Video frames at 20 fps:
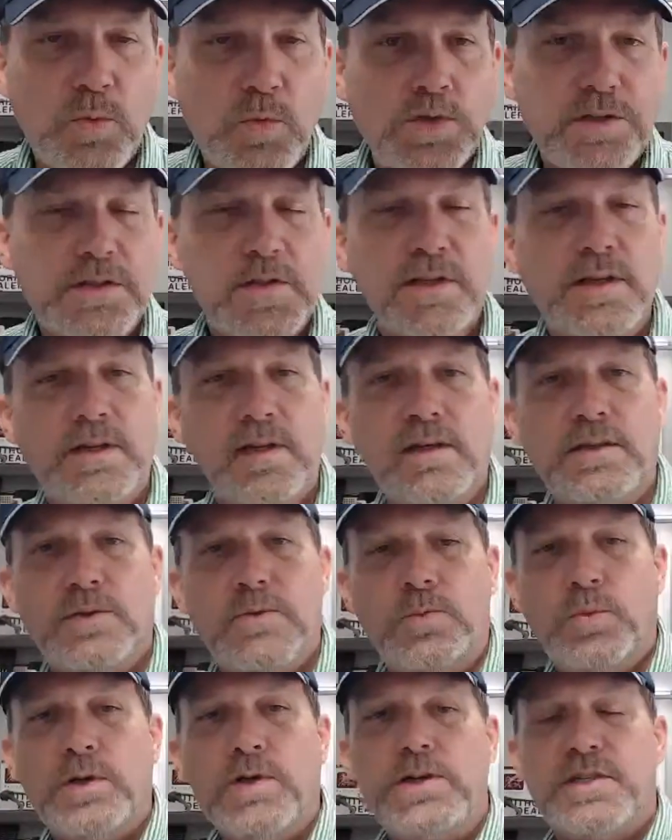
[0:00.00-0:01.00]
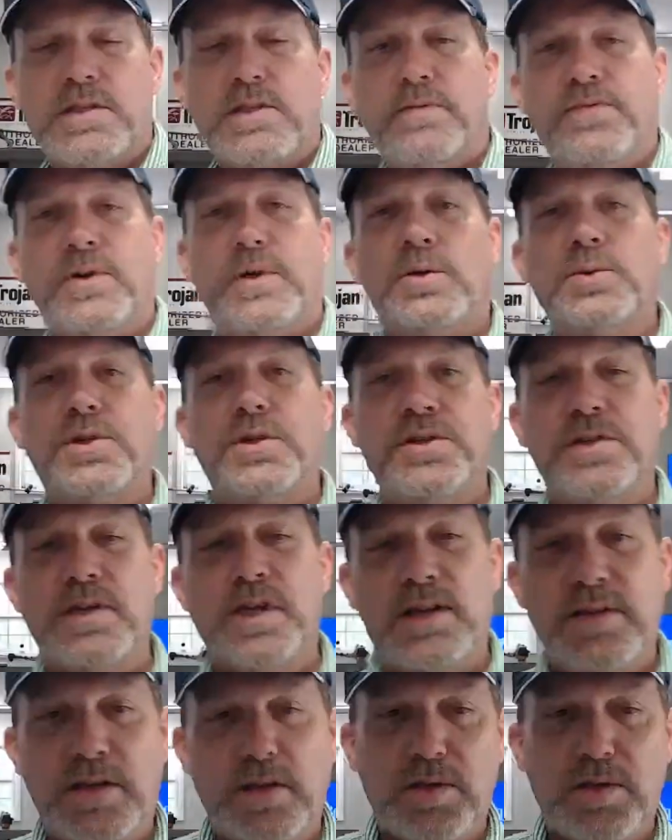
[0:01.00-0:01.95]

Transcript: what, what is the voltage